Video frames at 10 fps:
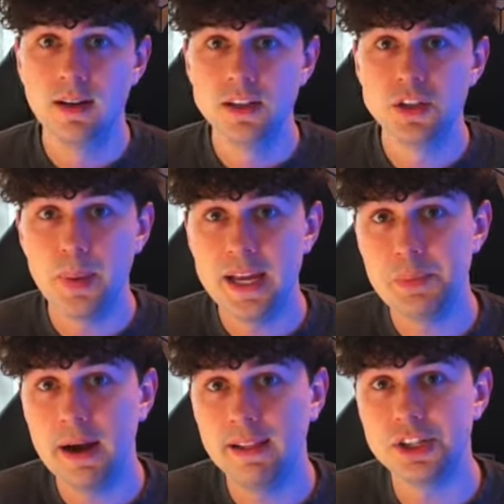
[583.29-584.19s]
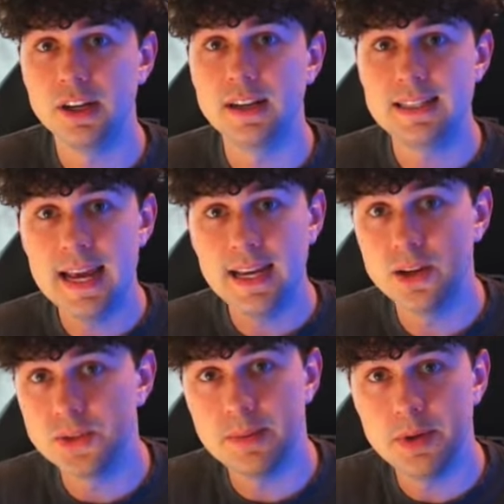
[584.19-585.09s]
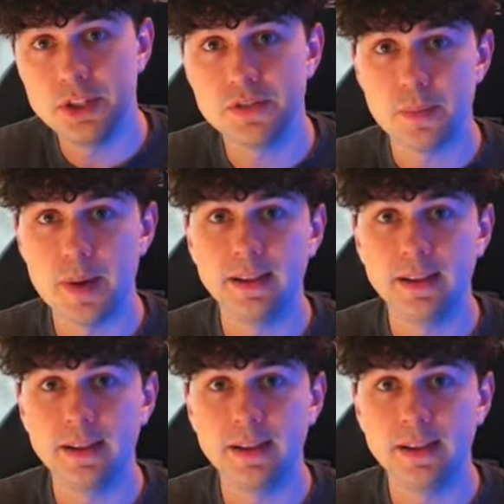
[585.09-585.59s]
So PagePilot is going to take those images from